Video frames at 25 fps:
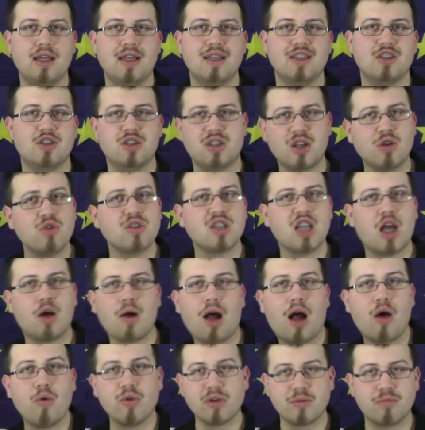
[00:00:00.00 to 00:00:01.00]
So you don't know
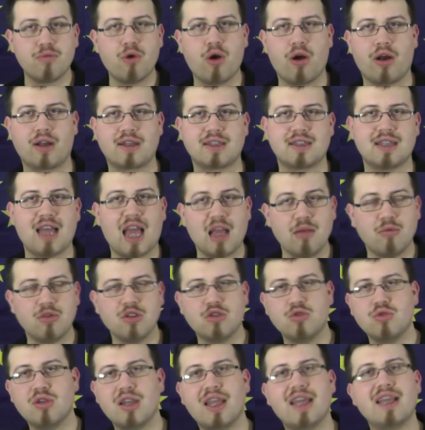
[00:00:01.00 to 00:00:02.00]
how it works. I
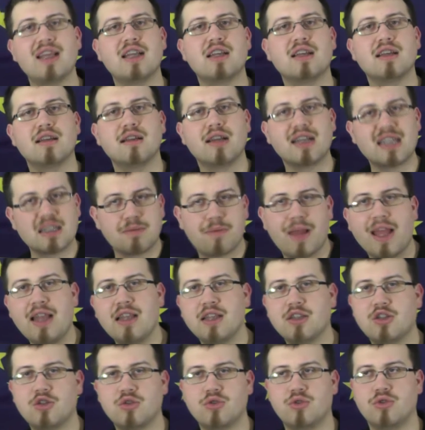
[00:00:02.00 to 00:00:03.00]
want to like explain
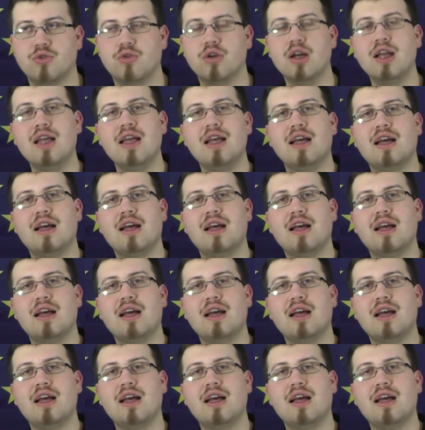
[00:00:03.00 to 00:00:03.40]
it to you,